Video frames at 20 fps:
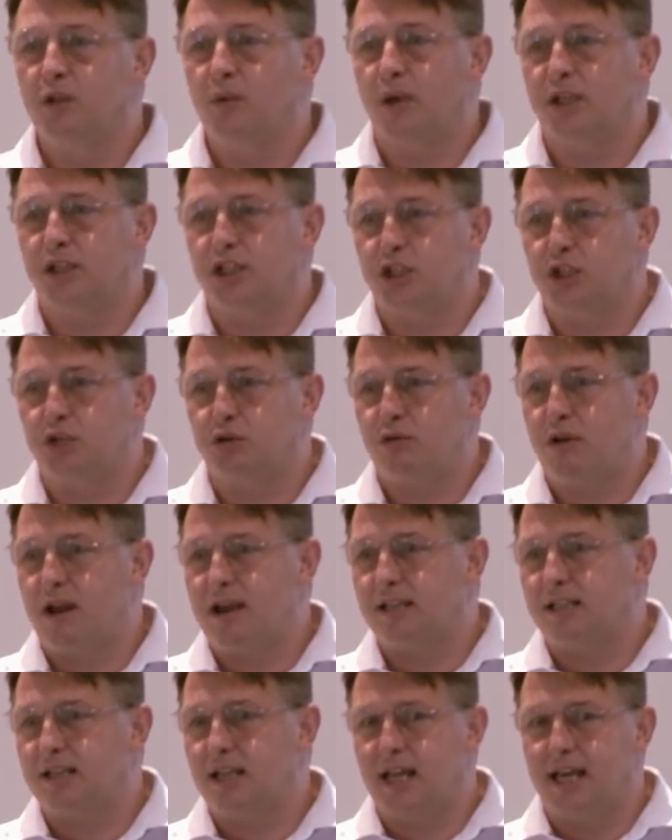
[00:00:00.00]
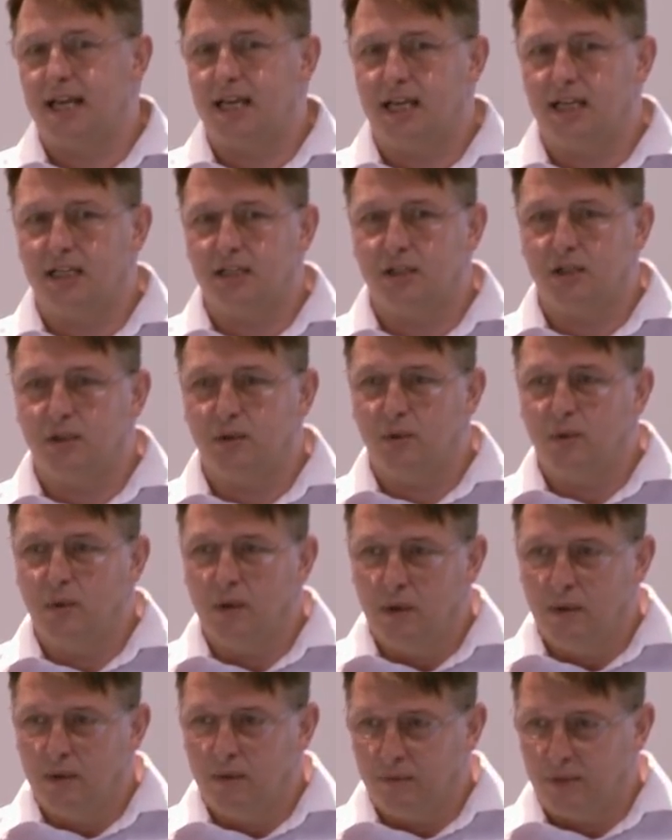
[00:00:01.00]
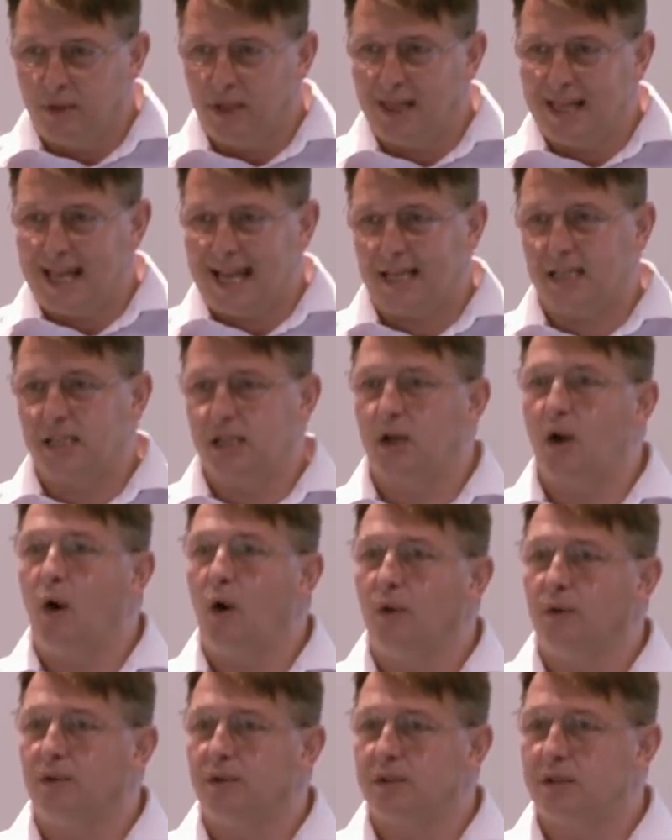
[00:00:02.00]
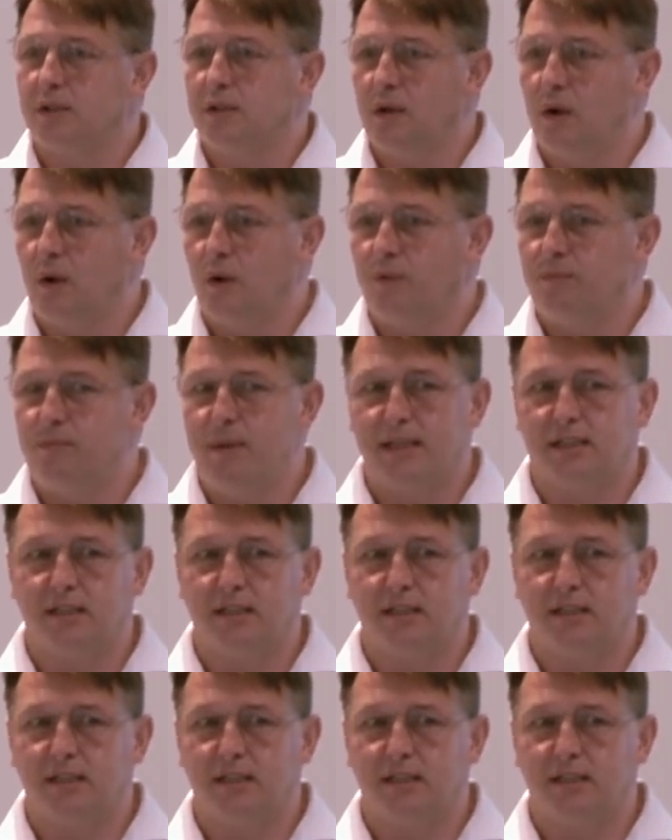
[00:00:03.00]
to actually translate into the lexicons of